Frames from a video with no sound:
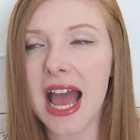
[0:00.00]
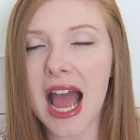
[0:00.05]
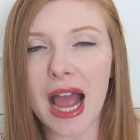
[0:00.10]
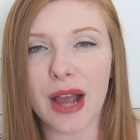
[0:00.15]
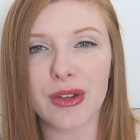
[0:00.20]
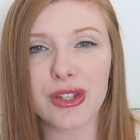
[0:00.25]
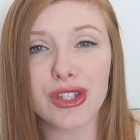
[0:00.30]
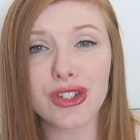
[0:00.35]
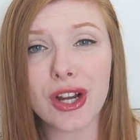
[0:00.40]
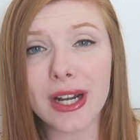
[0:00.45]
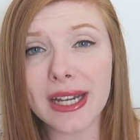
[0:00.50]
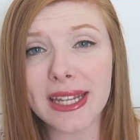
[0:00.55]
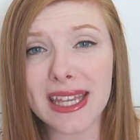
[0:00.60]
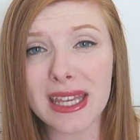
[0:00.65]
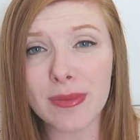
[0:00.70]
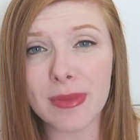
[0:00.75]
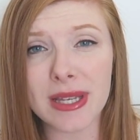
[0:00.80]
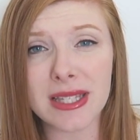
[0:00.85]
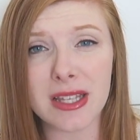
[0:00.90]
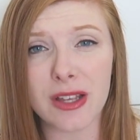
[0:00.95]
I was trying to
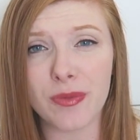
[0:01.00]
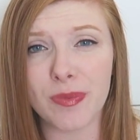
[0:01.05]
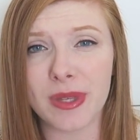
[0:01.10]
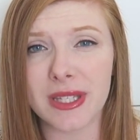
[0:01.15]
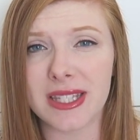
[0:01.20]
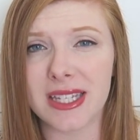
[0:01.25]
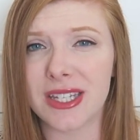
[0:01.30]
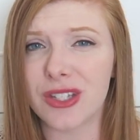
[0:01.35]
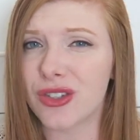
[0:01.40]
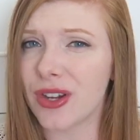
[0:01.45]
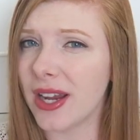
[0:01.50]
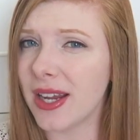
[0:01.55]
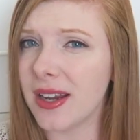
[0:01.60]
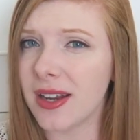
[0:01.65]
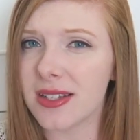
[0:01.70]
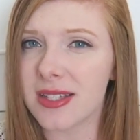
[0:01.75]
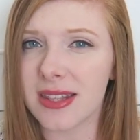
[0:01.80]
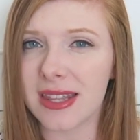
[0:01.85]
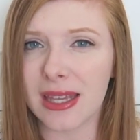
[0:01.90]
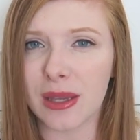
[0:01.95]
keep myself busy, trying
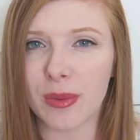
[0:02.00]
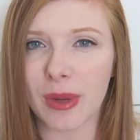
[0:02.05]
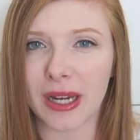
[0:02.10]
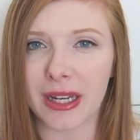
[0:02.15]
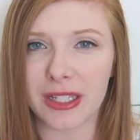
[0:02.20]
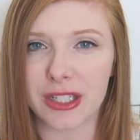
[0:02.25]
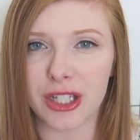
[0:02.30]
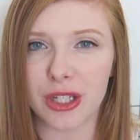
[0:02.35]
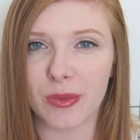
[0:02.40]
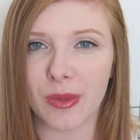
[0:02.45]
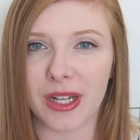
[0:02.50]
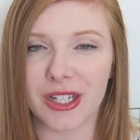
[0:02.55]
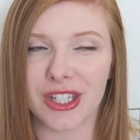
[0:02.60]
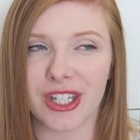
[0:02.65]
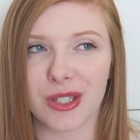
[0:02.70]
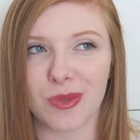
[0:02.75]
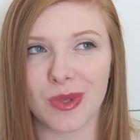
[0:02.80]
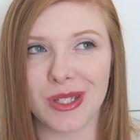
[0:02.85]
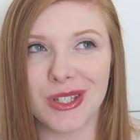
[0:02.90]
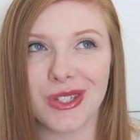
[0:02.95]
not to think about it too much
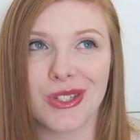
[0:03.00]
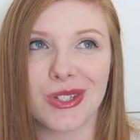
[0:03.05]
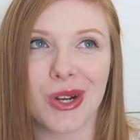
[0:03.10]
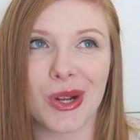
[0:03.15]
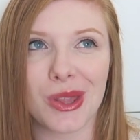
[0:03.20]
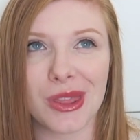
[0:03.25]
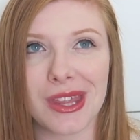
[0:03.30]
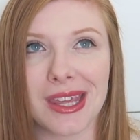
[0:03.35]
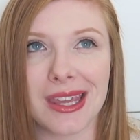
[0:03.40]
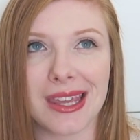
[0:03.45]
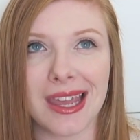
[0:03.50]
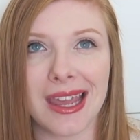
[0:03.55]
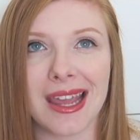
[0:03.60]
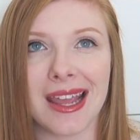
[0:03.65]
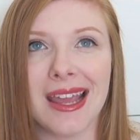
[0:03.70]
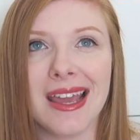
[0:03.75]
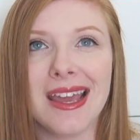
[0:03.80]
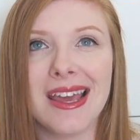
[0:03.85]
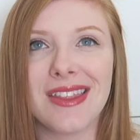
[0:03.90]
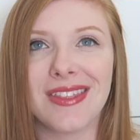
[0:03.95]
because once you start
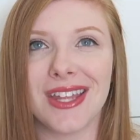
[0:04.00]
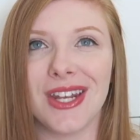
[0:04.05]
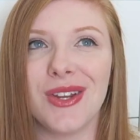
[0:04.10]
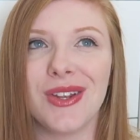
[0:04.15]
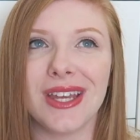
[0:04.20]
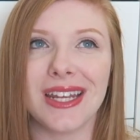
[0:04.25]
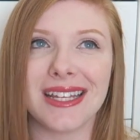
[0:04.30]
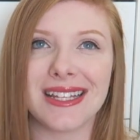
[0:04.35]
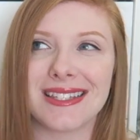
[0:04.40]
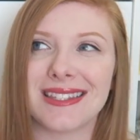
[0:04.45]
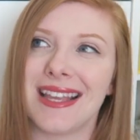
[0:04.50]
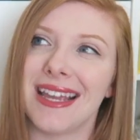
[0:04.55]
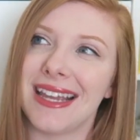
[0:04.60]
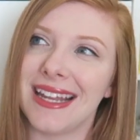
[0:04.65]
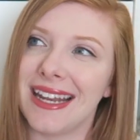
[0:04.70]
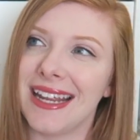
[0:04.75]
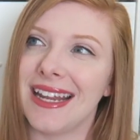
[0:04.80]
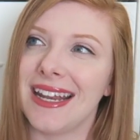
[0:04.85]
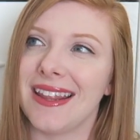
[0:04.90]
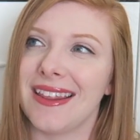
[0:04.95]
thinking, then you get
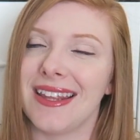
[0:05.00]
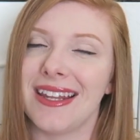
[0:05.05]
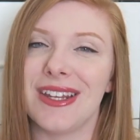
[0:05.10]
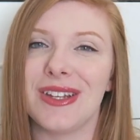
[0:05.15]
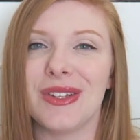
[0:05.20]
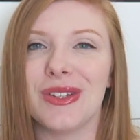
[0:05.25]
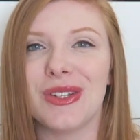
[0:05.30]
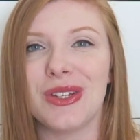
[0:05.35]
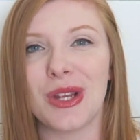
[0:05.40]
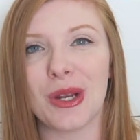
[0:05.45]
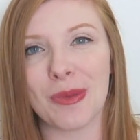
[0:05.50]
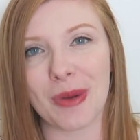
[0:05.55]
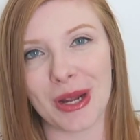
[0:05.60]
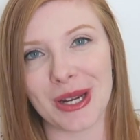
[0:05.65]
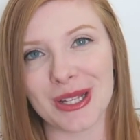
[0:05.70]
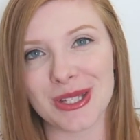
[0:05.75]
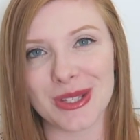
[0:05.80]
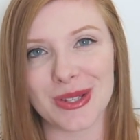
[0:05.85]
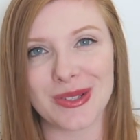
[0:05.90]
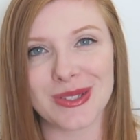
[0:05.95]
excited and then your
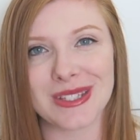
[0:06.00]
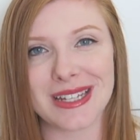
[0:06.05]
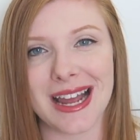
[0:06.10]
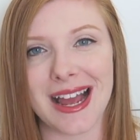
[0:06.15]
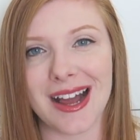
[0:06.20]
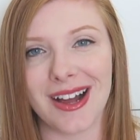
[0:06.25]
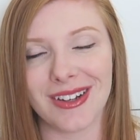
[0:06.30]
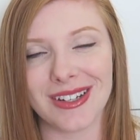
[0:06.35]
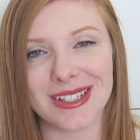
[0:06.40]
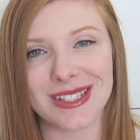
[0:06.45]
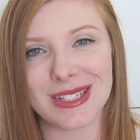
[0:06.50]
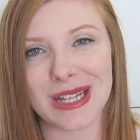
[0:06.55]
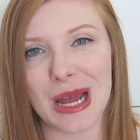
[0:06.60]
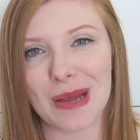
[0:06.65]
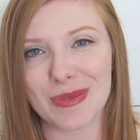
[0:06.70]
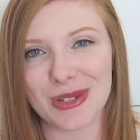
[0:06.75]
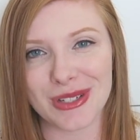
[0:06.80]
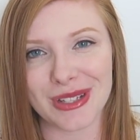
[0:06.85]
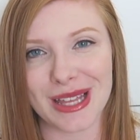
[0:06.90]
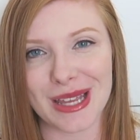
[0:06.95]
body slows down and
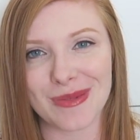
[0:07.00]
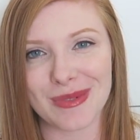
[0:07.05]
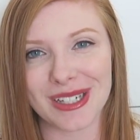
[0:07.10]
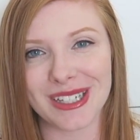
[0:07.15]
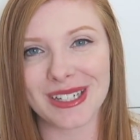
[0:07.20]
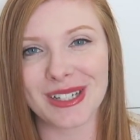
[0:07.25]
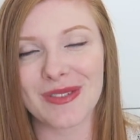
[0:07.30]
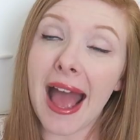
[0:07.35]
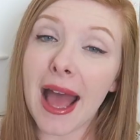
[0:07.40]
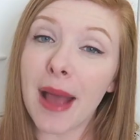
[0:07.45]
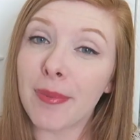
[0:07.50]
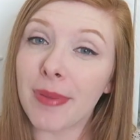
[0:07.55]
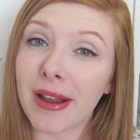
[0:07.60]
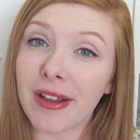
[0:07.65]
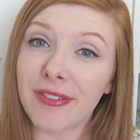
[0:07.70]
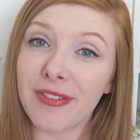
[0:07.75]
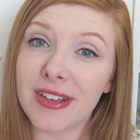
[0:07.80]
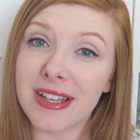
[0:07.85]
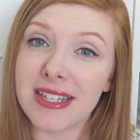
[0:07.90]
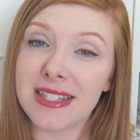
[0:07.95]
stops your labor. At
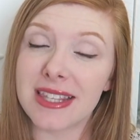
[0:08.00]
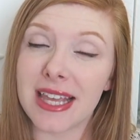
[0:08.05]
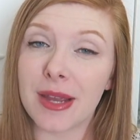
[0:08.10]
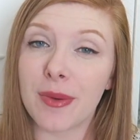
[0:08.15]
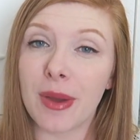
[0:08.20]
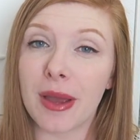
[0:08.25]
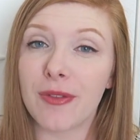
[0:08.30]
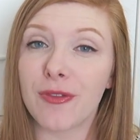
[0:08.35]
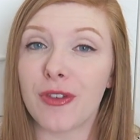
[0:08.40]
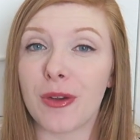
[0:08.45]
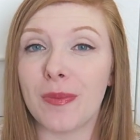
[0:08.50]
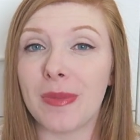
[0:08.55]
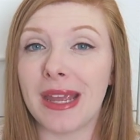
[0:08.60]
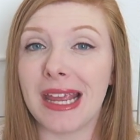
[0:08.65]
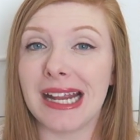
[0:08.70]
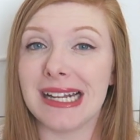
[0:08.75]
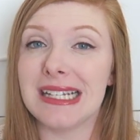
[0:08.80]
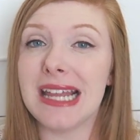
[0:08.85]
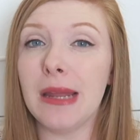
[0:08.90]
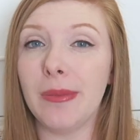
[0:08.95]
breakfast, they went from
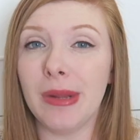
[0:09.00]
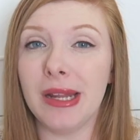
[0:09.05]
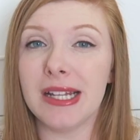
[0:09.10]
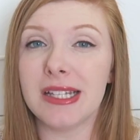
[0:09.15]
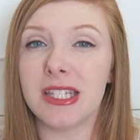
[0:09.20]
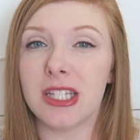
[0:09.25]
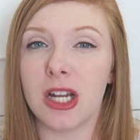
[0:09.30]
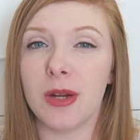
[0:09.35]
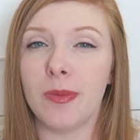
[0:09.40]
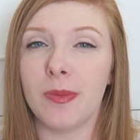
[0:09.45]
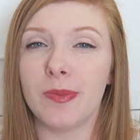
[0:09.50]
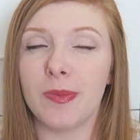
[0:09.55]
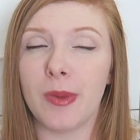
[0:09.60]
being 10 minutes to,